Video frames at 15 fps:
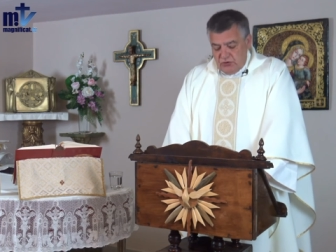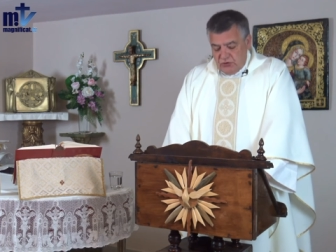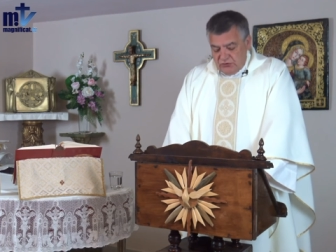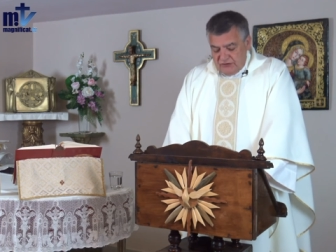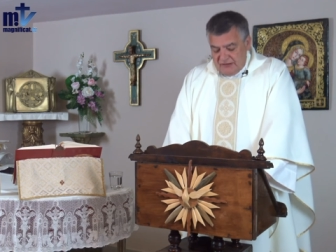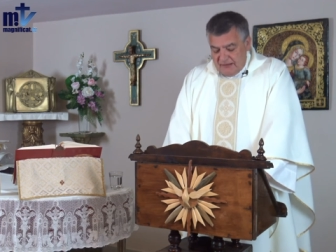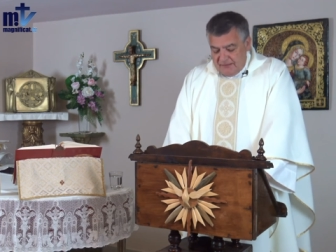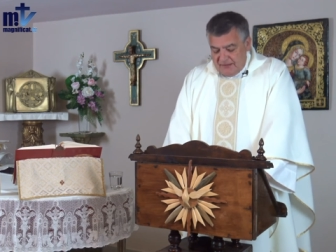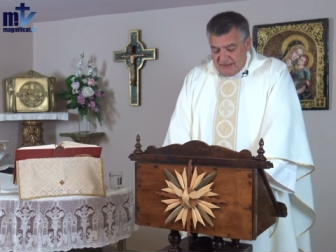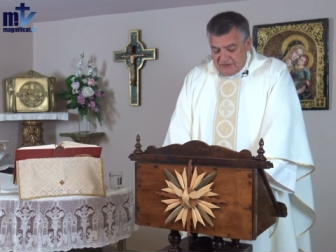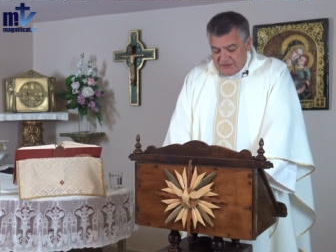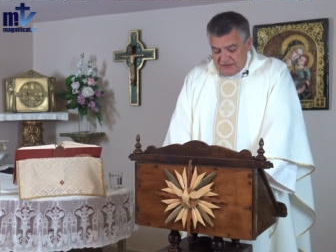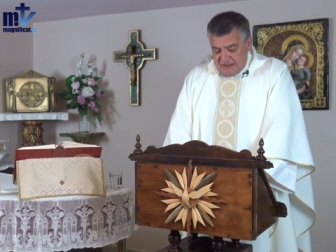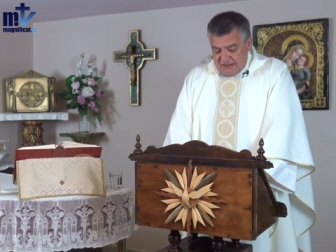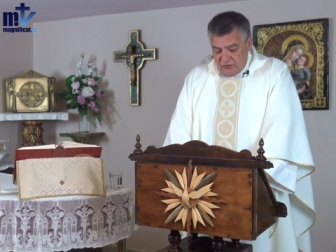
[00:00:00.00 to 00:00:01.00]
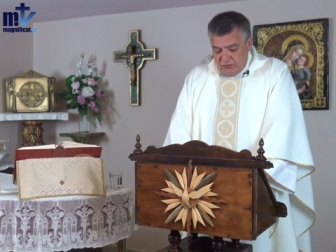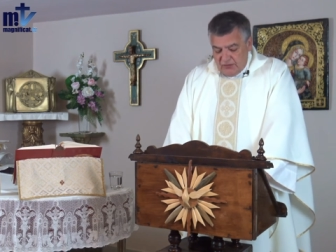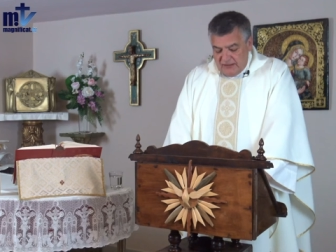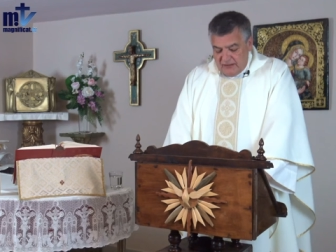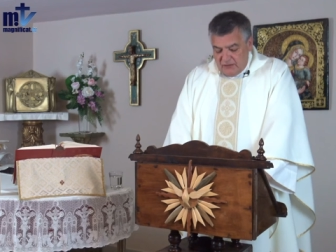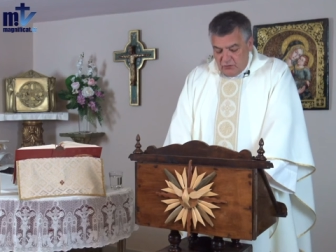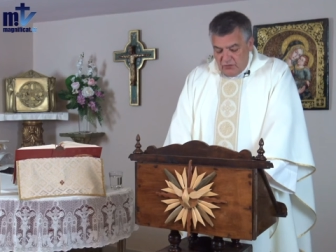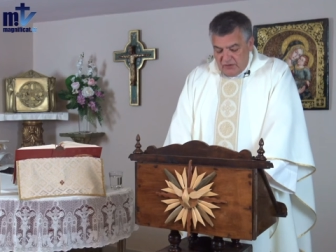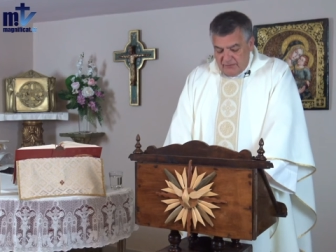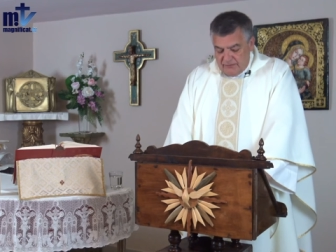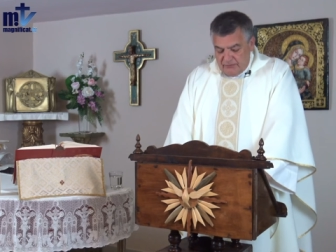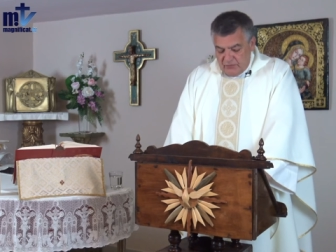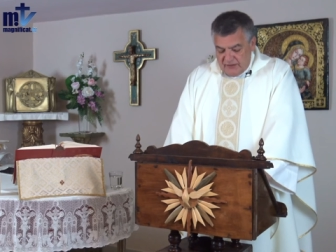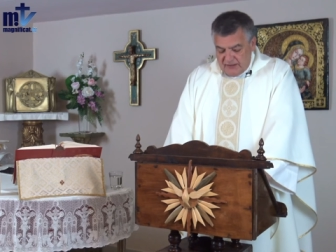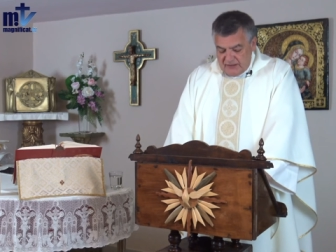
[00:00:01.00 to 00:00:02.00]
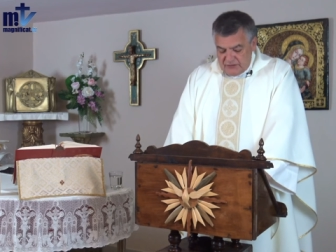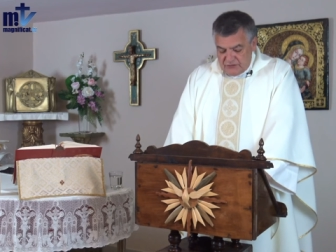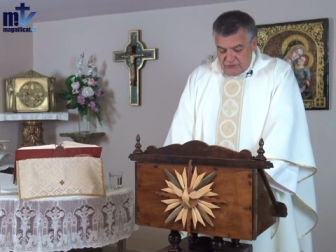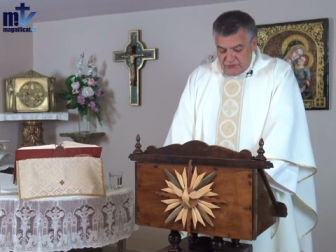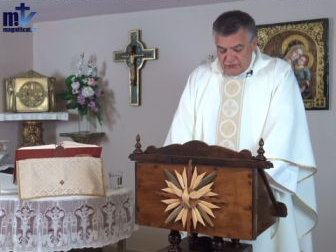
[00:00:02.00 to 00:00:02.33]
where the body of Jesus had been.